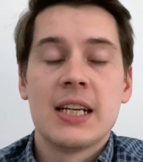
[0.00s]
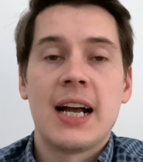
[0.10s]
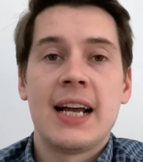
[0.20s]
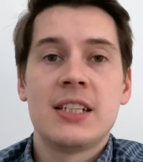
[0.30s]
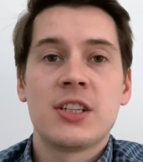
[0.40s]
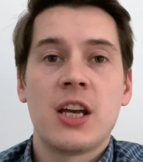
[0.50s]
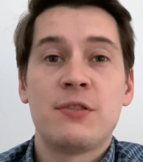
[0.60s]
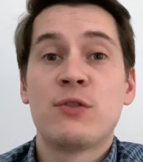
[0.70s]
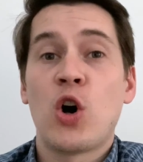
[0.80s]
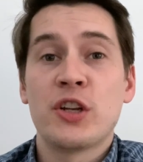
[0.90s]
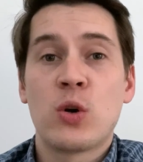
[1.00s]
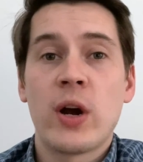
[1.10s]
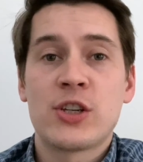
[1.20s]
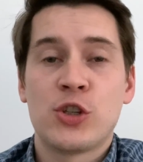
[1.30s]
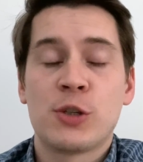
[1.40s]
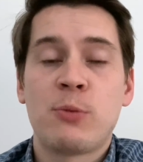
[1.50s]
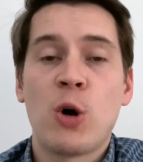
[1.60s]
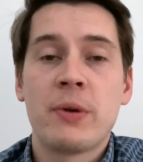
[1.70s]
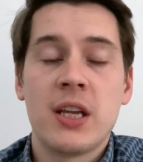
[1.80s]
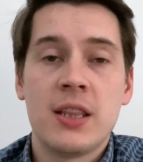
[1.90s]
And if you've got any questions,
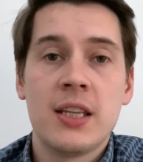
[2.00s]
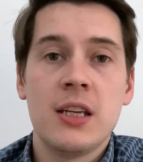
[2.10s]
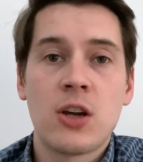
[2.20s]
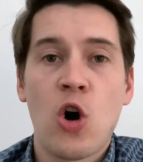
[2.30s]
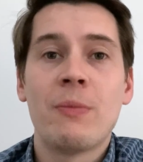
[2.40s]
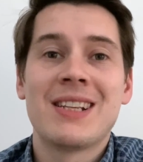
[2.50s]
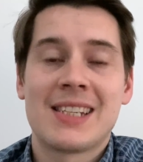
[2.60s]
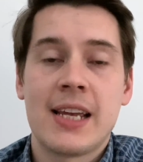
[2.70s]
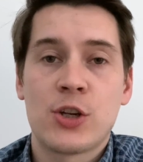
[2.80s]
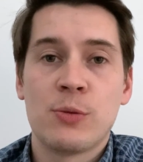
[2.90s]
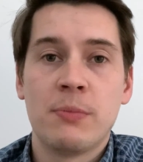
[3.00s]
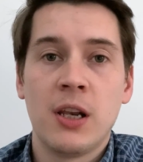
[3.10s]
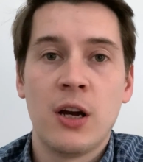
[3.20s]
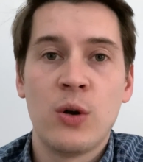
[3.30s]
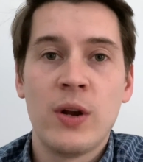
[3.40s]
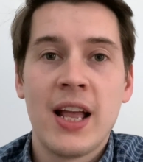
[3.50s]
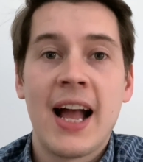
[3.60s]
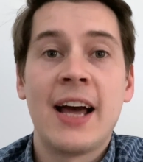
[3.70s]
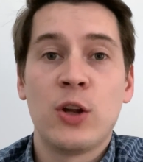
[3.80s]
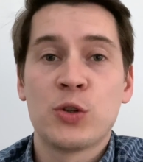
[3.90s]
pop it in the comments section below.
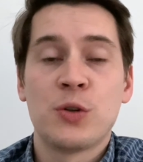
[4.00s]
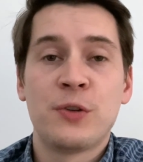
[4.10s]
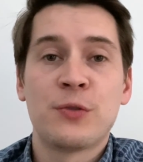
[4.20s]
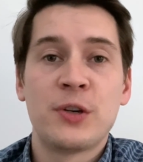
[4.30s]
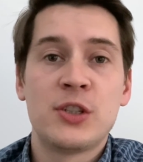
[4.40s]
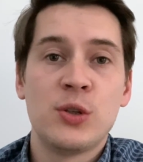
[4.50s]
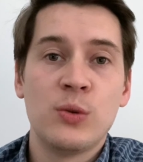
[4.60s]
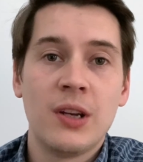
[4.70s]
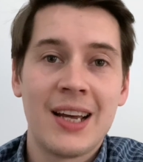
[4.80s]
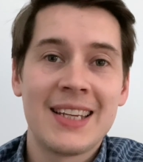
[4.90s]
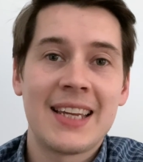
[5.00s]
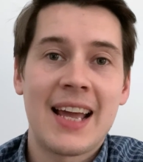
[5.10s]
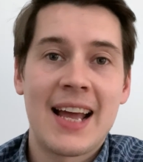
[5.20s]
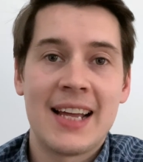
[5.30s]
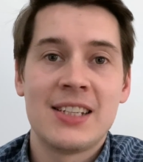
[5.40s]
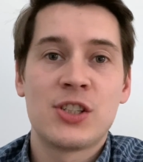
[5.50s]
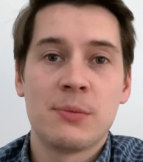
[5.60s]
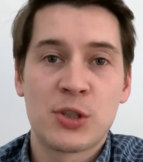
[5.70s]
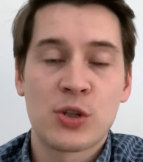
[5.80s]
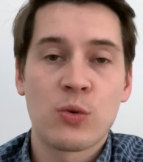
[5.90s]
And also feel free to like and
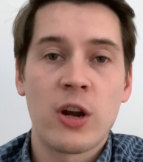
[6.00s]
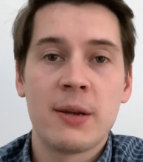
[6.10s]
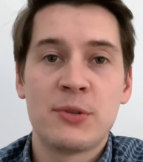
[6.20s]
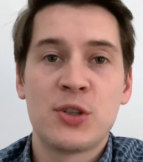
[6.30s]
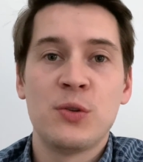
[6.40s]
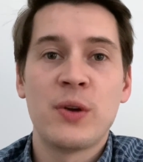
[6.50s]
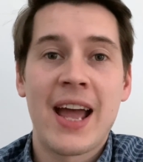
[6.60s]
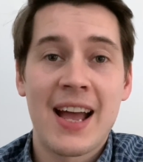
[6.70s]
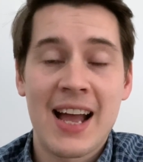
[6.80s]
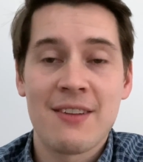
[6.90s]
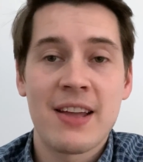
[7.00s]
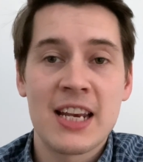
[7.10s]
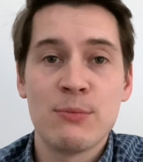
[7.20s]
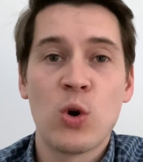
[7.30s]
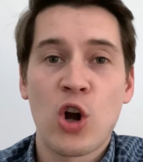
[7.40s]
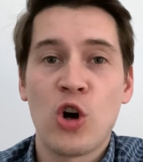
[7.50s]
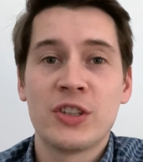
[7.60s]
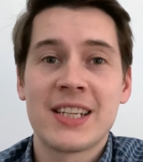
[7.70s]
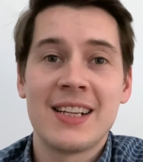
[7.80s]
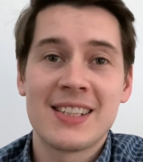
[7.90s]
subscribe to have any more
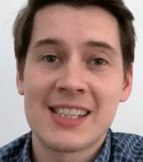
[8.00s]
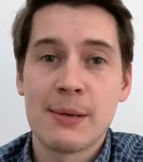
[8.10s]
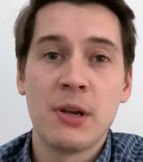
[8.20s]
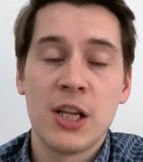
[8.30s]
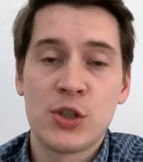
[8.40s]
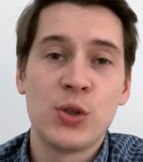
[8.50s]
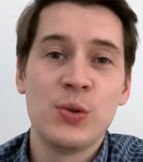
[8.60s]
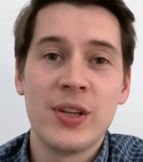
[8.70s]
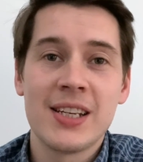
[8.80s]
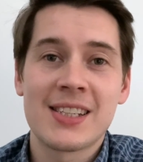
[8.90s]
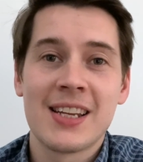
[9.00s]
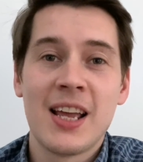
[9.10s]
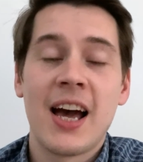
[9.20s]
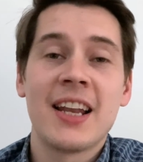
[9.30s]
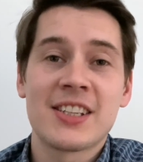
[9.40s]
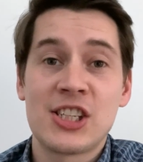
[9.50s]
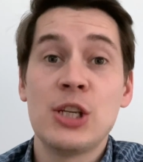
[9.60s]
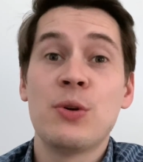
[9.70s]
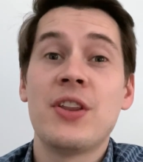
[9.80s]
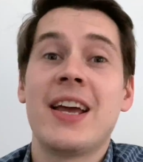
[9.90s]
content similar to this. And I'll see
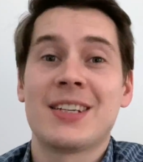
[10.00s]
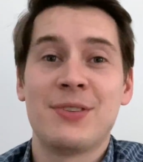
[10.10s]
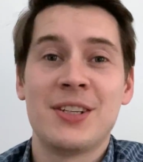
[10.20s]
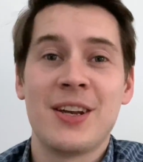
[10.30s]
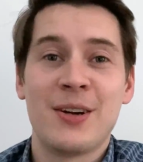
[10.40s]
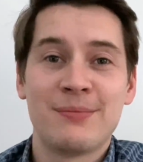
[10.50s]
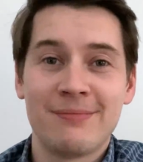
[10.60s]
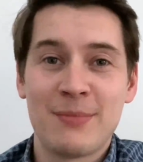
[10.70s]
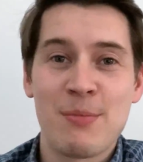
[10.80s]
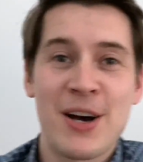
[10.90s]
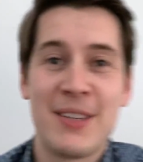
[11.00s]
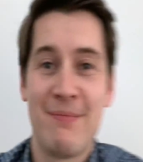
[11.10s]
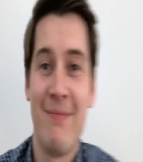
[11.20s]
you in the next video. Bye-bye.